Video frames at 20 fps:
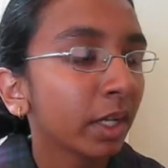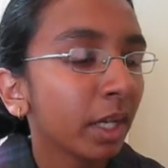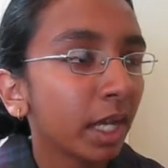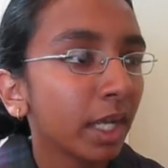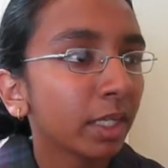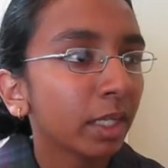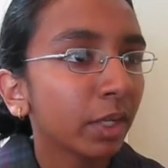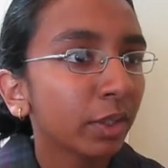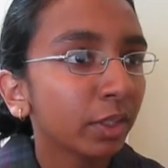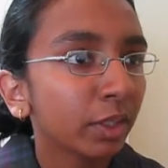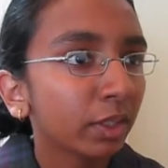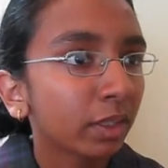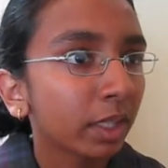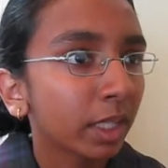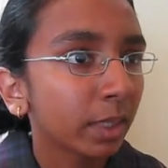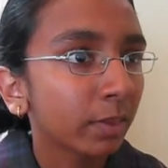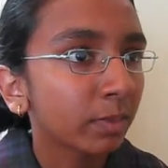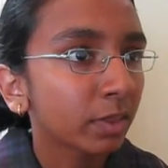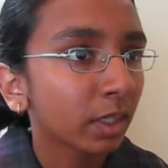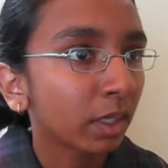and other
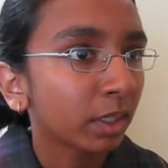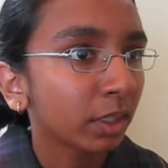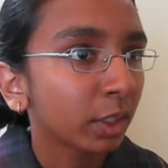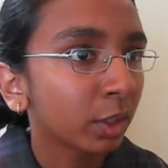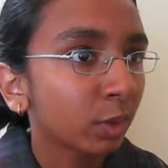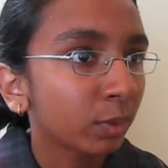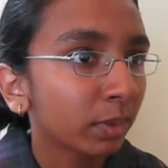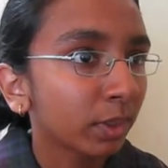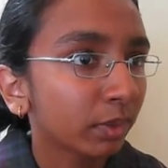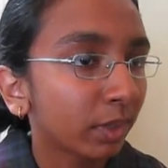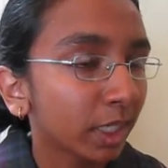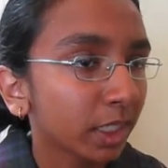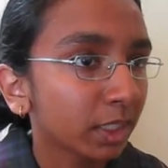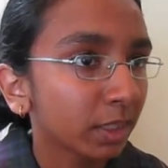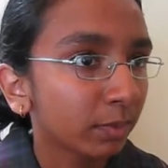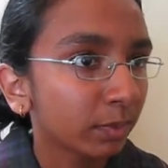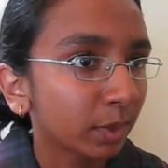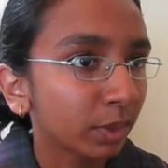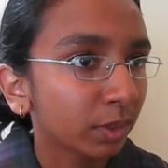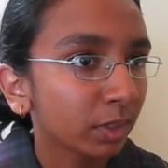claims on human rights
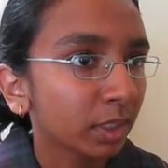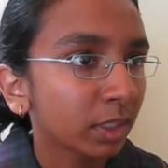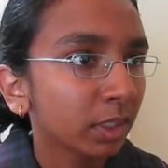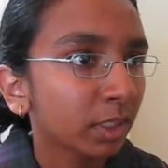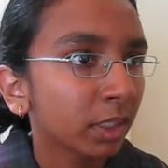abuse.